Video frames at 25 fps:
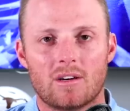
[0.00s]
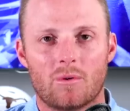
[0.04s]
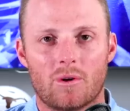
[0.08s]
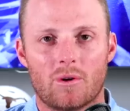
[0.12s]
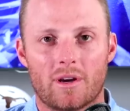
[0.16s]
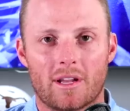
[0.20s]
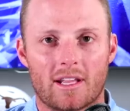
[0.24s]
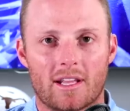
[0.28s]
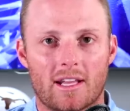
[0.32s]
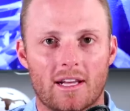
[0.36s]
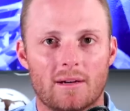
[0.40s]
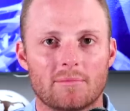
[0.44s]

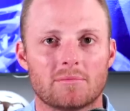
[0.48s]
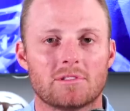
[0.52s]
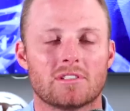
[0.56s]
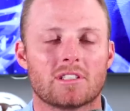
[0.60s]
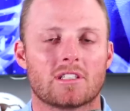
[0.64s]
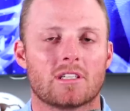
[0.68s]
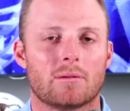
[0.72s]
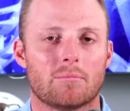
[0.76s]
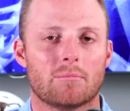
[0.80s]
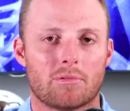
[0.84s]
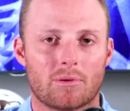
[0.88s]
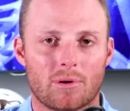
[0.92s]
when it comes to
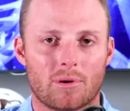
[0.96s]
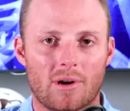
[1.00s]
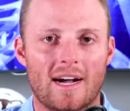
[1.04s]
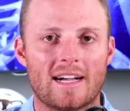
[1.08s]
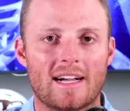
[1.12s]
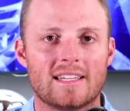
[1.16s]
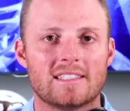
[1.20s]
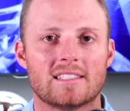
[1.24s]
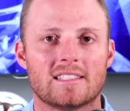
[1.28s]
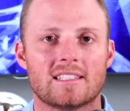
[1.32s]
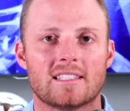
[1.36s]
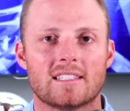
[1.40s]

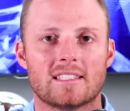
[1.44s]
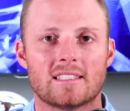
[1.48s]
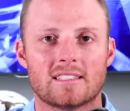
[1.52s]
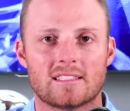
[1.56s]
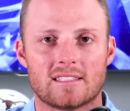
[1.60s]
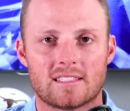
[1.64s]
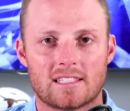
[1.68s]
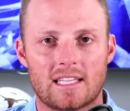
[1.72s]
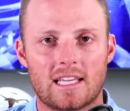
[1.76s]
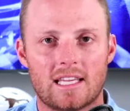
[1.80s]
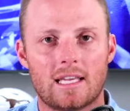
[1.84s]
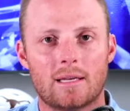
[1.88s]
comprising
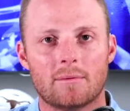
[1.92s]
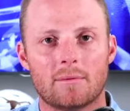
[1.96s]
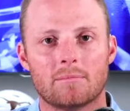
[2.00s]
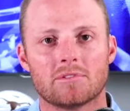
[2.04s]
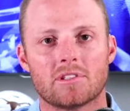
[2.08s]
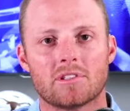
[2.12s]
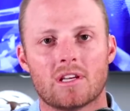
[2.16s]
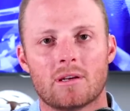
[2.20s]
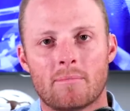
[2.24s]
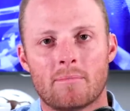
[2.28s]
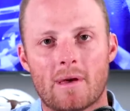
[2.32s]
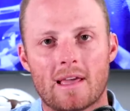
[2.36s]

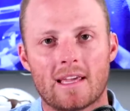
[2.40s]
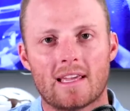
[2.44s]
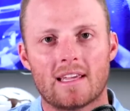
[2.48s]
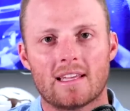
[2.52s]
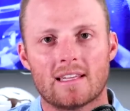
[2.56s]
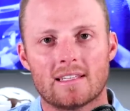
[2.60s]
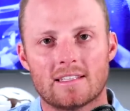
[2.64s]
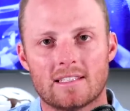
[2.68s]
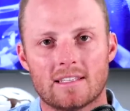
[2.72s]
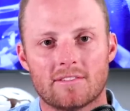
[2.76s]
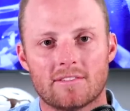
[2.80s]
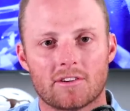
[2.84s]
schemes and making
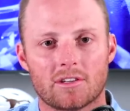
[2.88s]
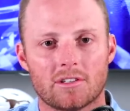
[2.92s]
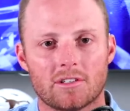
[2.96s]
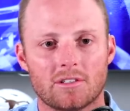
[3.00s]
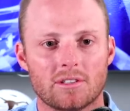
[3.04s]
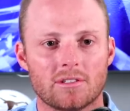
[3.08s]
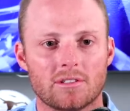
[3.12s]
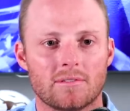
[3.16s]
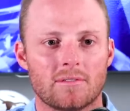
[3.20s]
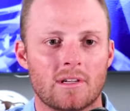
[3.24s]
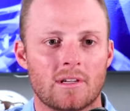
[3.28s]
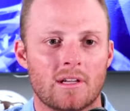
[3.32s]
it
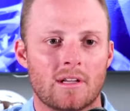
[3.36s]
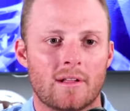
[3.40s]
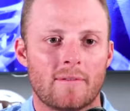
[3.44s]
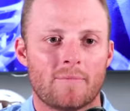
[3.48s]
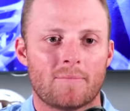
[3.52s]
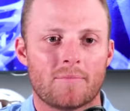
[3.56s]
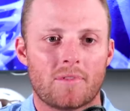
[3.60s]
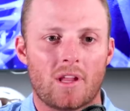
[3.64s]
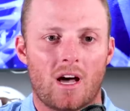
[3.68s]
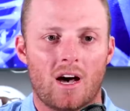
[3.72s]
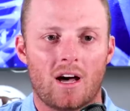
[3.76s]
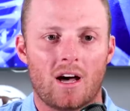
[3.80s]
difficult
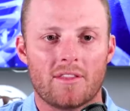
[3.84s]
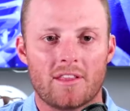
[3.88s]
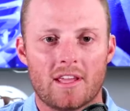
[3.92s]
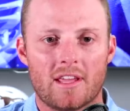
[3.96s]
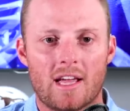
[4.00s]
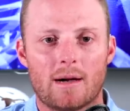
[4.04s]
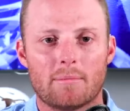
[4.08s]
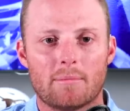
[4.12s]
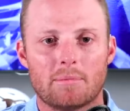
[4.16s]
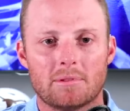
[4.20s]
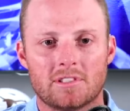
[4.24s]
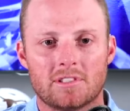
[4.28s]
on the
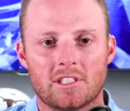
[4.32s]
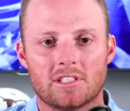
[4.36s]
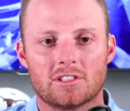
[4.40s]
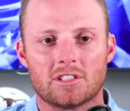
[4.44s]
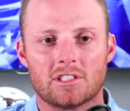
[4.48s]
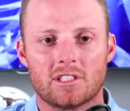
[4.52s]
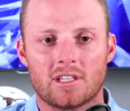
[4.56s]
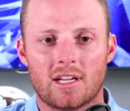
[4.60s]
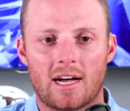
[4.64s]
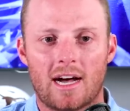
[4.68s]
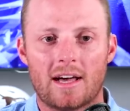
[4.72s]
opposition.